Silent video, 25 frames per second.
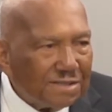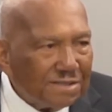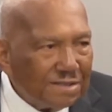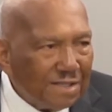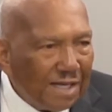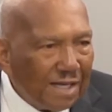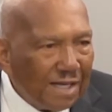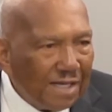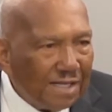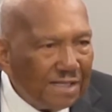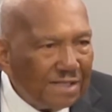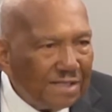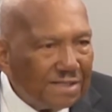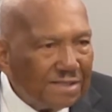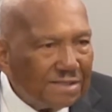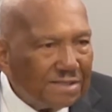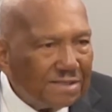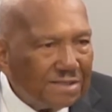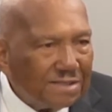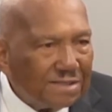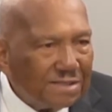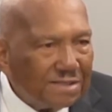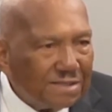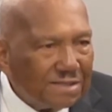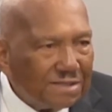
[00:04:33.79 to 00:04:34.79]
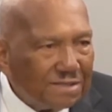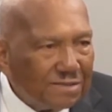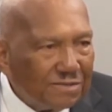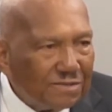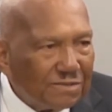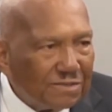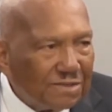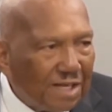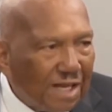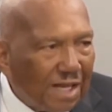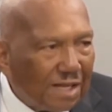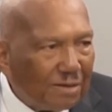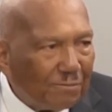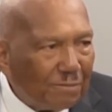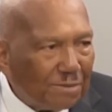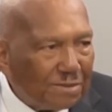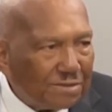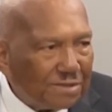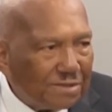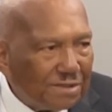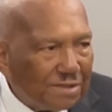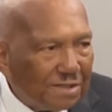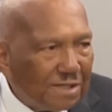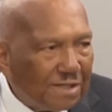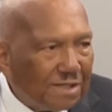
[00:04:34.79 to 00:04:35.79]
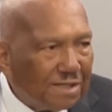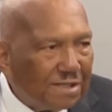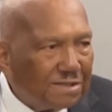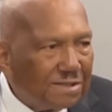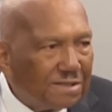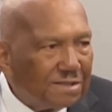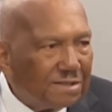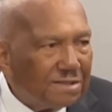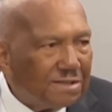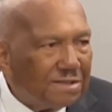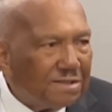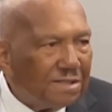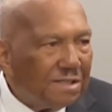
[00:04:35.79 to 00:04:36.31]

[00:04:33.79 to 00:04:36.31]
Nate, who's like my son,